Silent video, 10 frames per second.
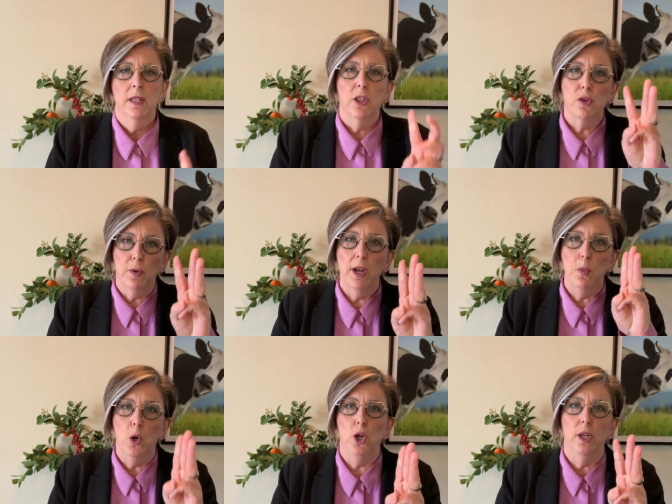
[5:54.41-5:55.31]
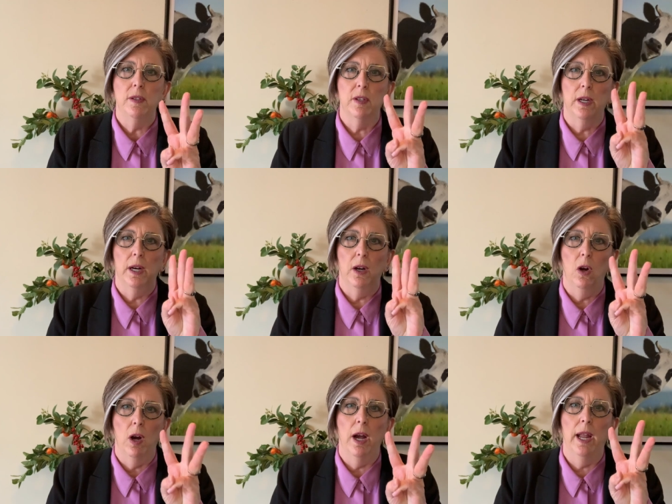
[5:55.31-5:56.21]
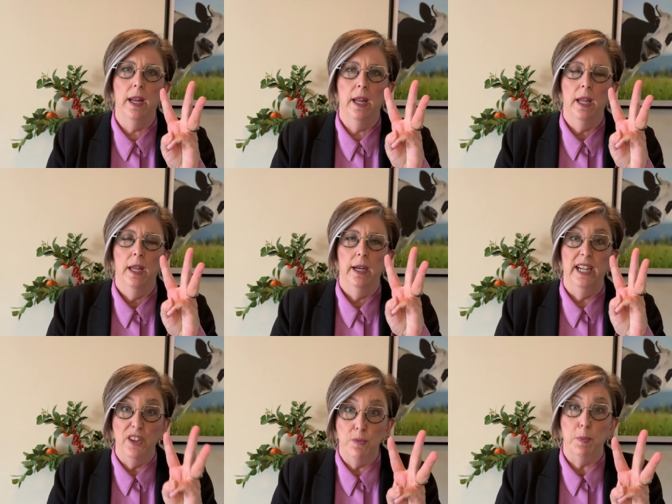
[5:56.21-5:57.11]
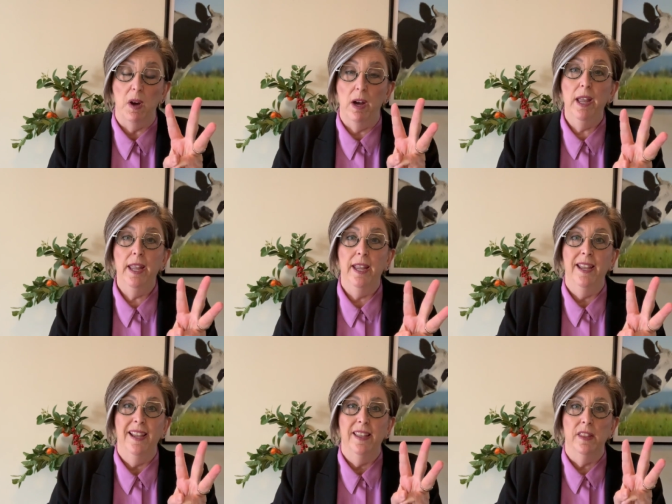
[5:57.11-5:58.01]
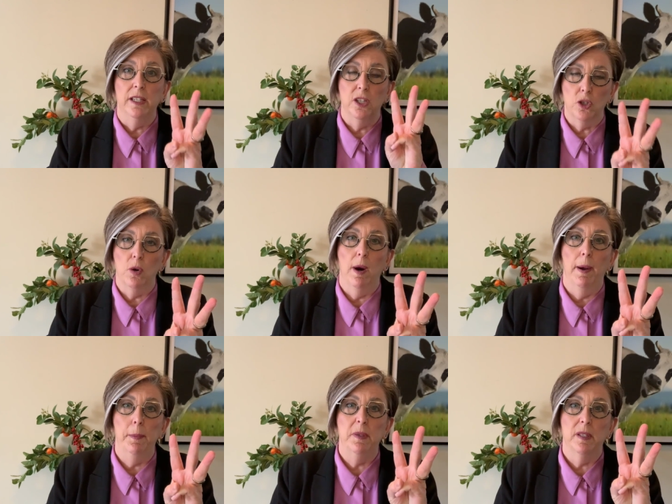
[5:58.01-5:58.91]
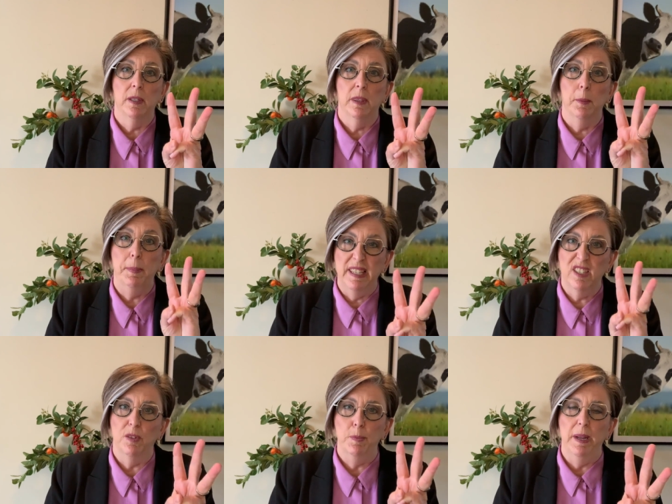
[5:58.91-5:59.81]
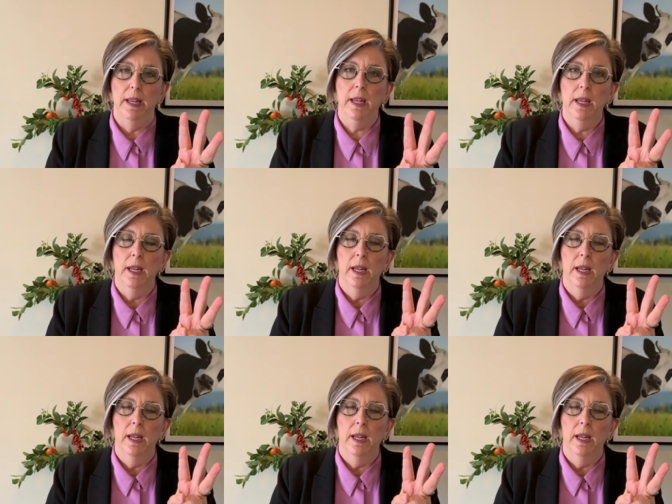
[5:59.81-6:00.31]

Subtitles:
The three words that I live by that describes the best of me